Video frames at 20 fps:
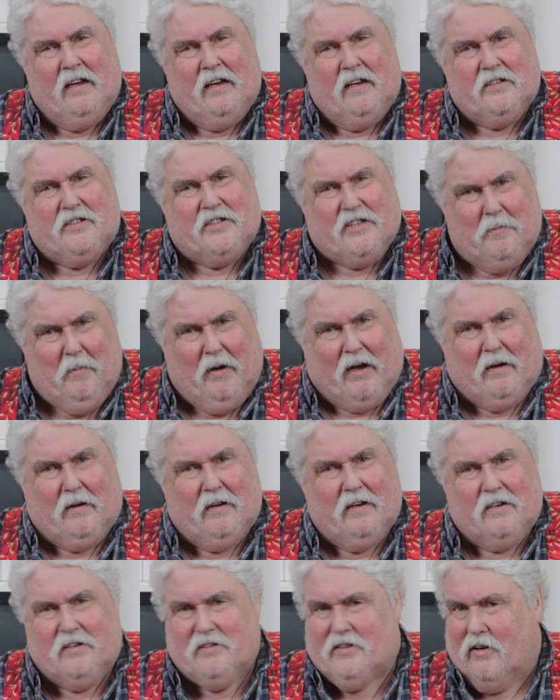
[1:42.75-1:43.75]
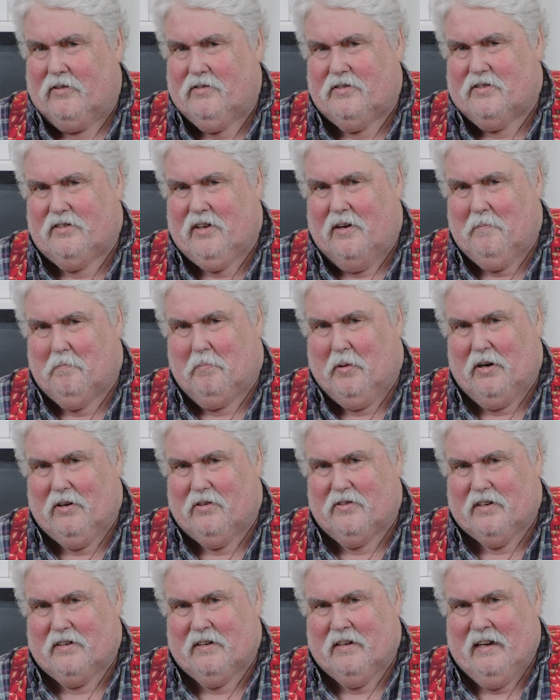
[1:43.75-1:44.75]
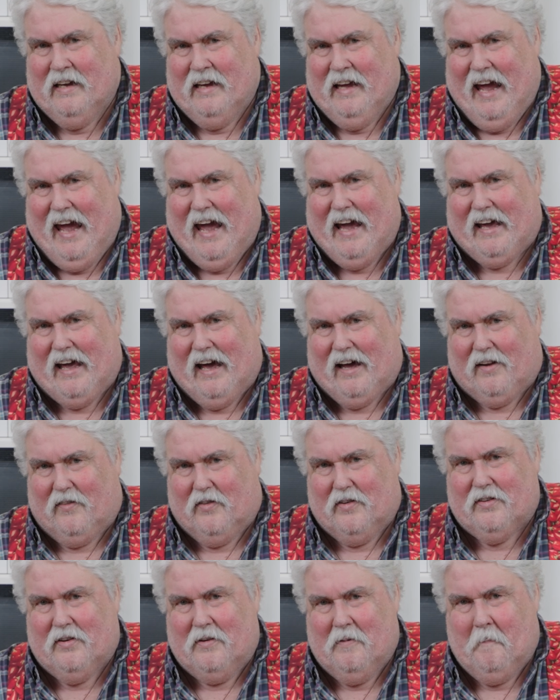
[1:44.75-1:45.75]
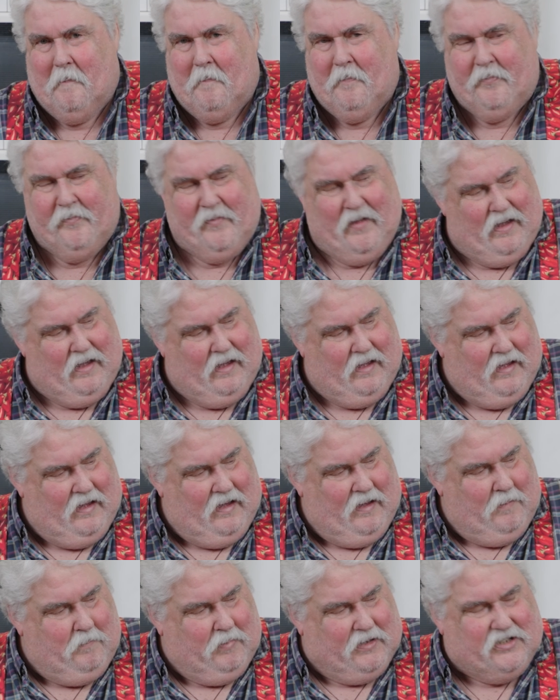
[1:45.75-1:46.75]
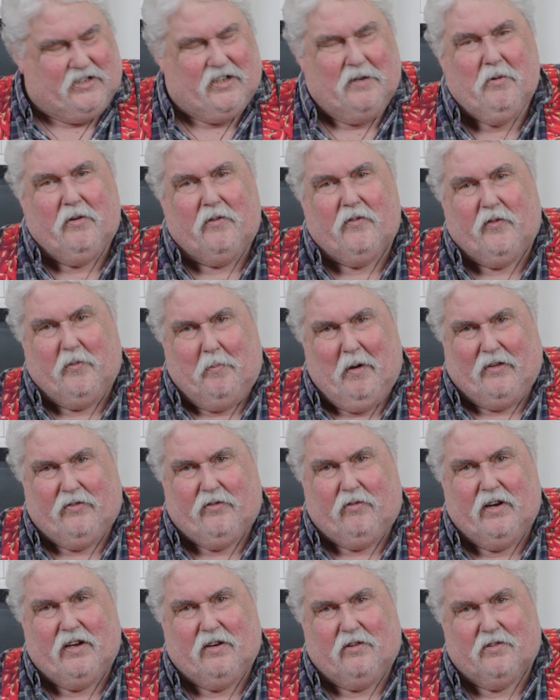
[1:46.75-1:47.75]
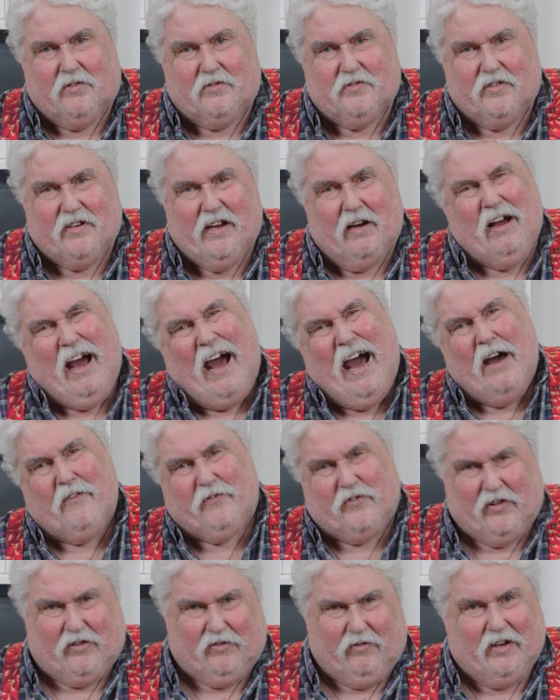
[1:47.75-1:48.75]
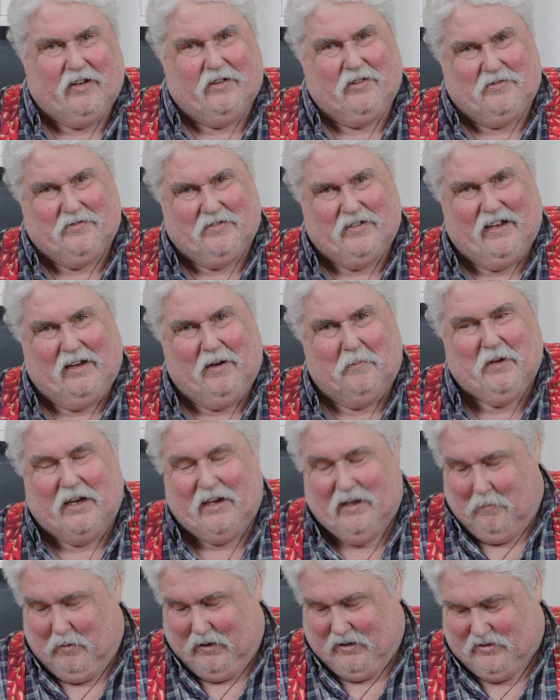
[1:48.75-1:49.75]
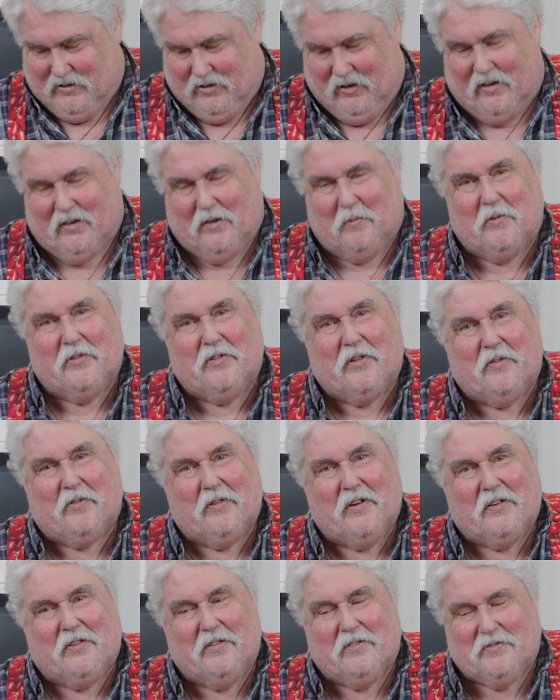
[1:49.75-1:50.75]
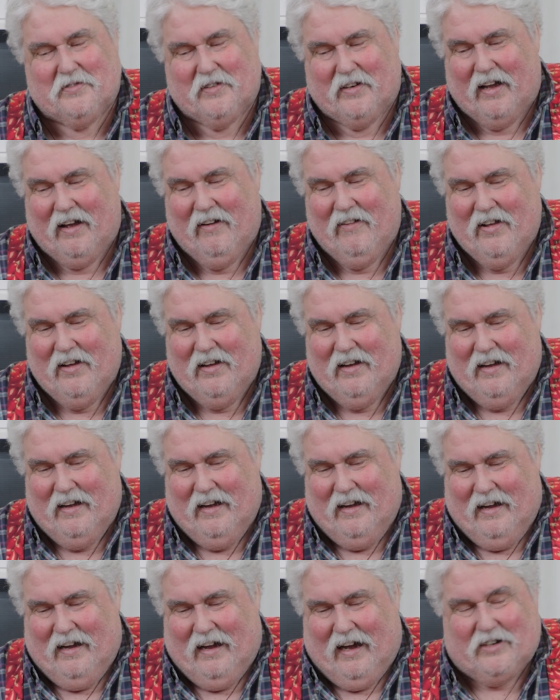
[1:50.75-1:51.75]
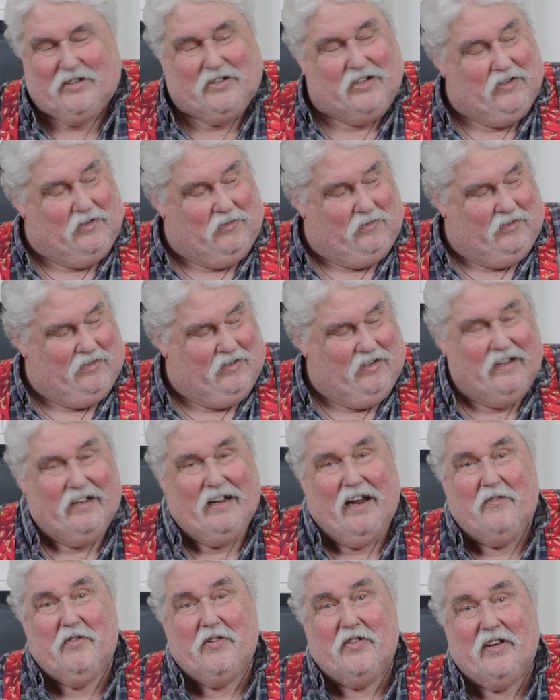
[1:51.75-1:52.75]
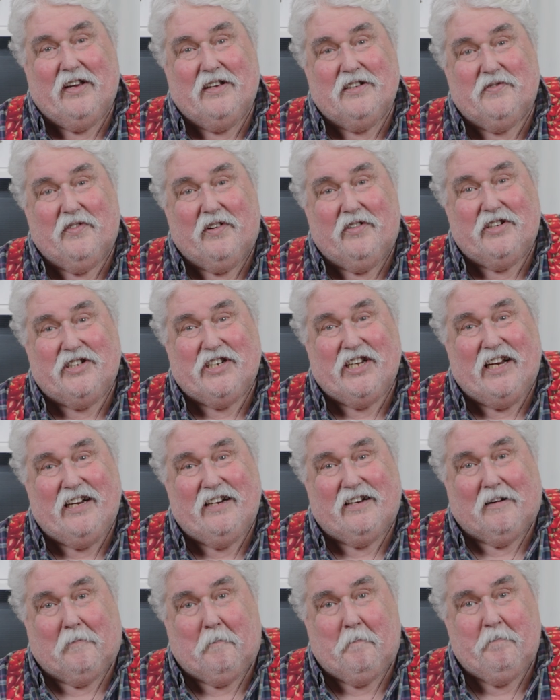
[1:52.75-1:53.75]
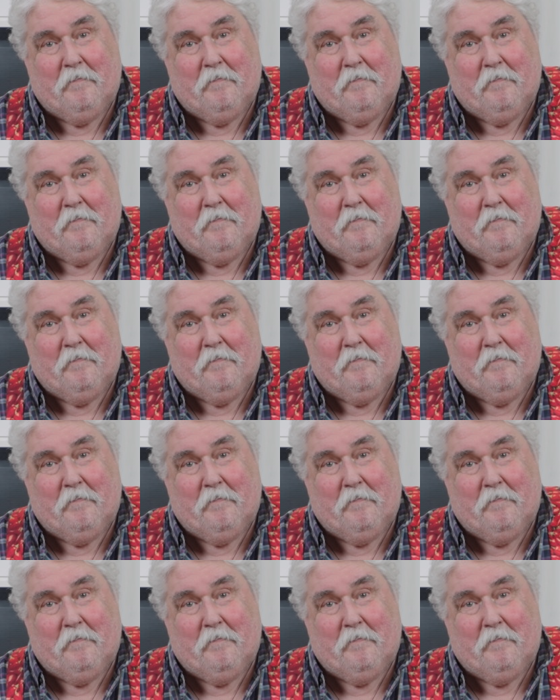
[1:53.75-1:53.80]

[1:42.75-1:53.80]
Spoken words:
Simmer. Don't boil the heck out of it, but simmer it for about 3/4 of an hour, half to 3/4 of an hour. I'm getting a bit excited with the 3/4 of an hour, until everything is very tender.